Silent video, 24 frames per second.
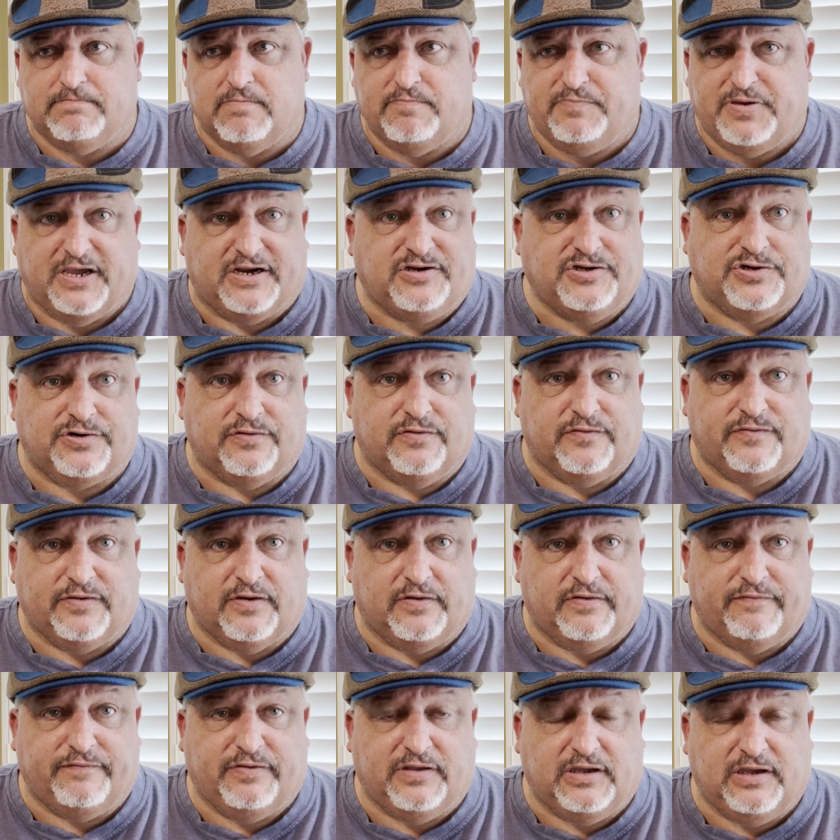pictures
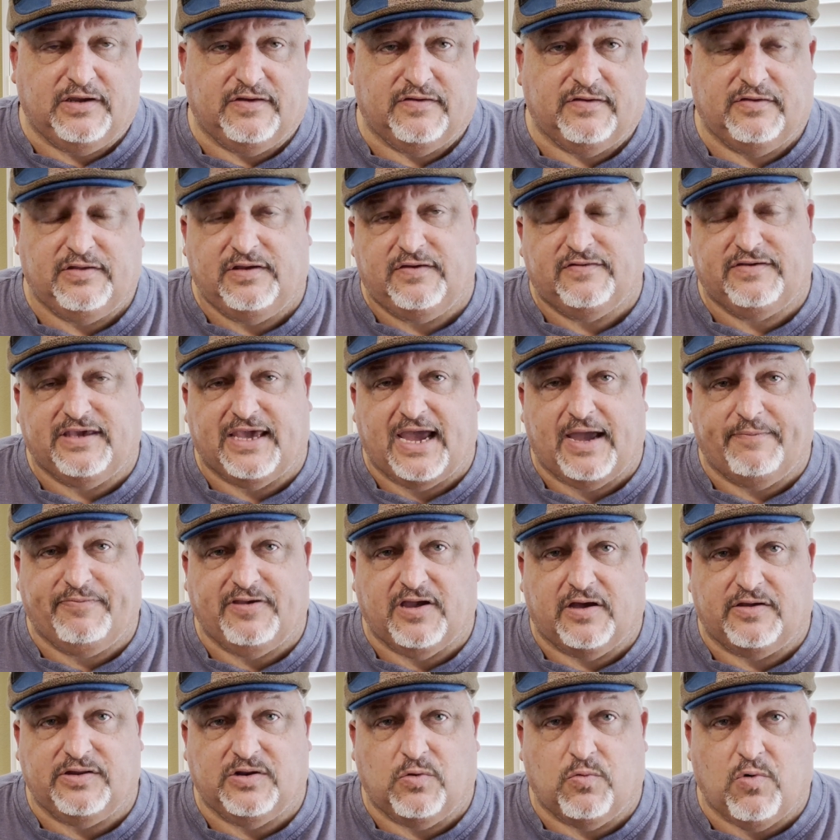of these caps
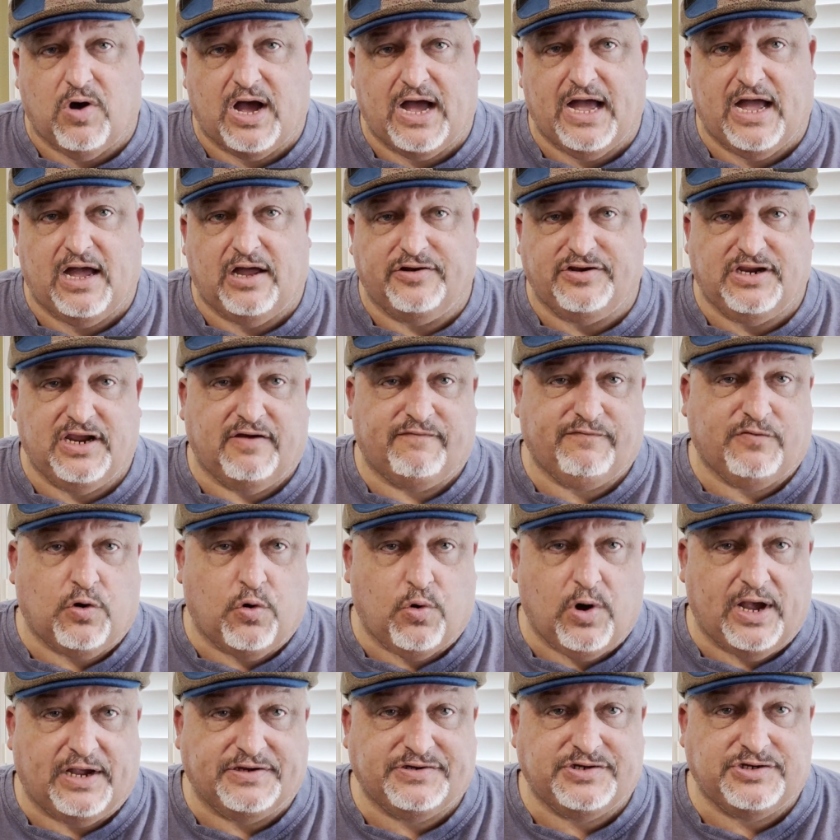out in the wild. You have
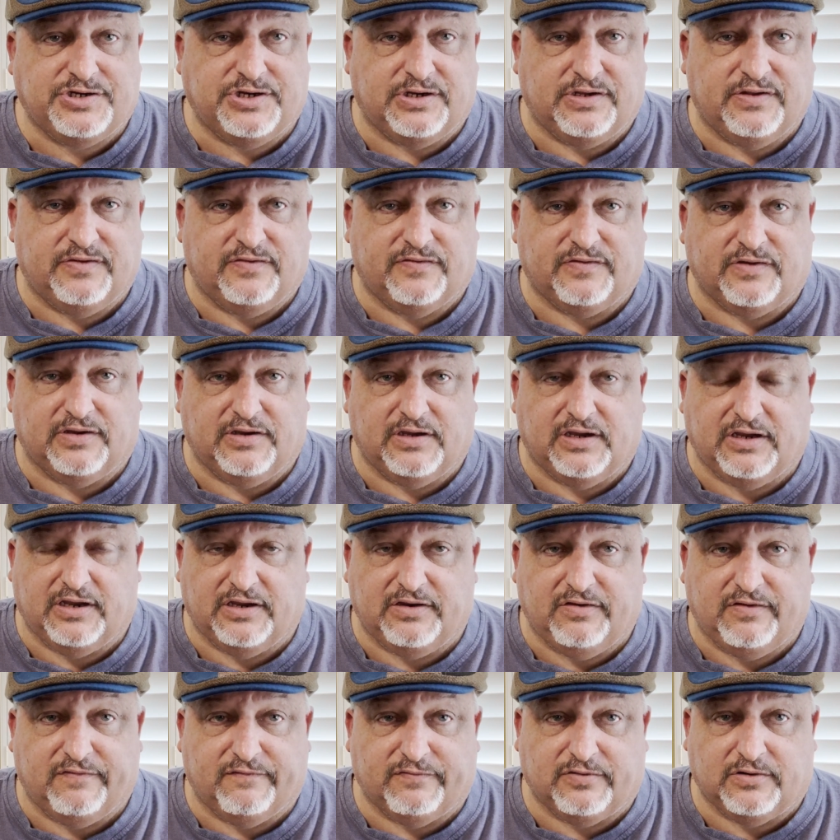questions.
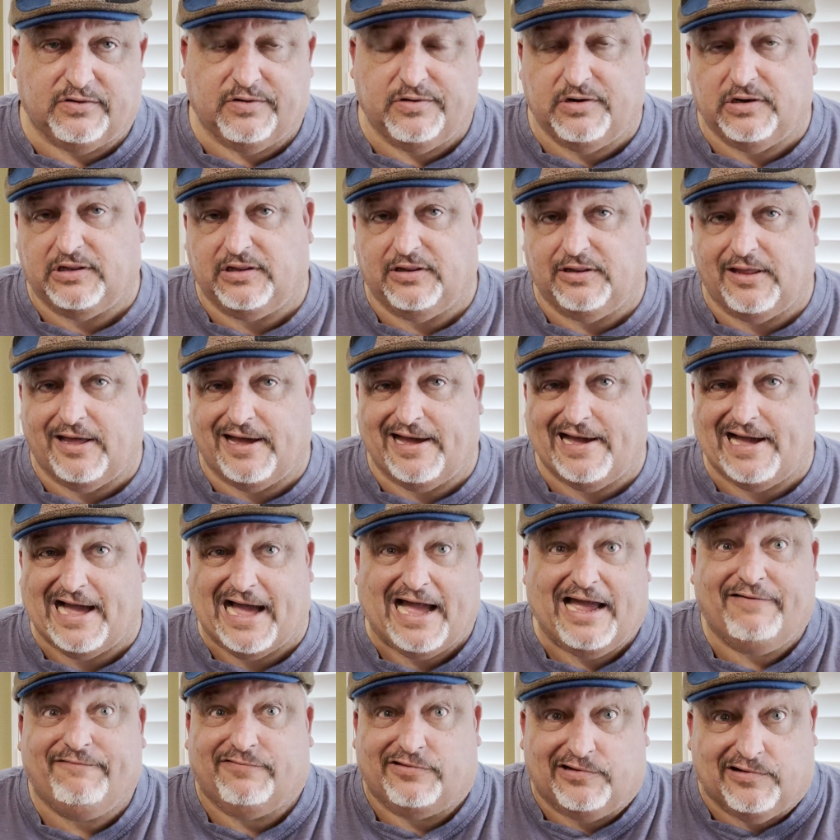You've learned a lot.
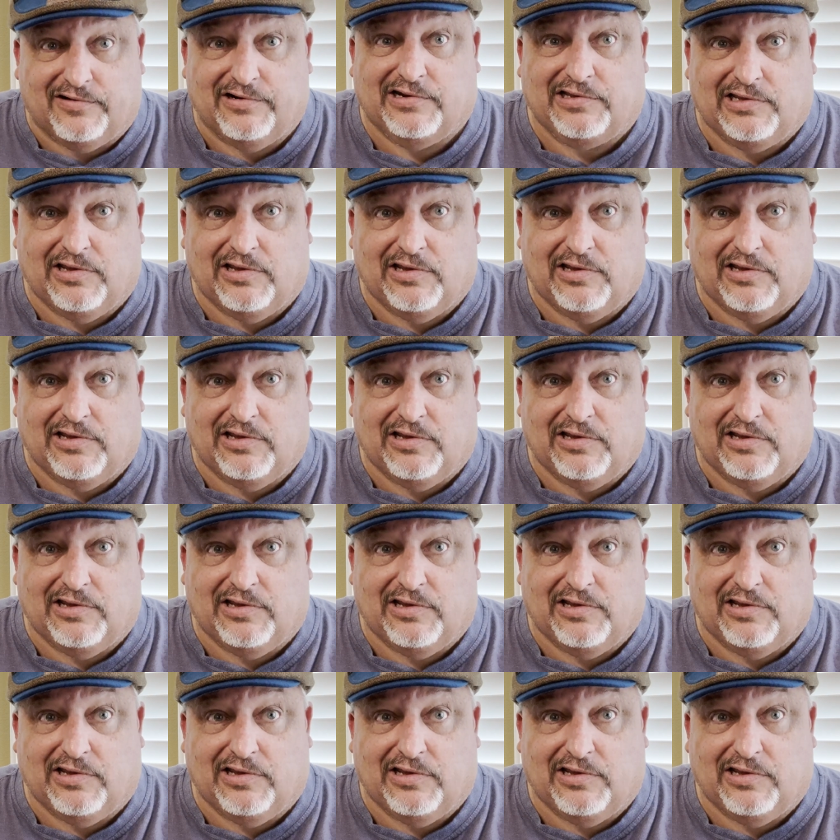I've learned a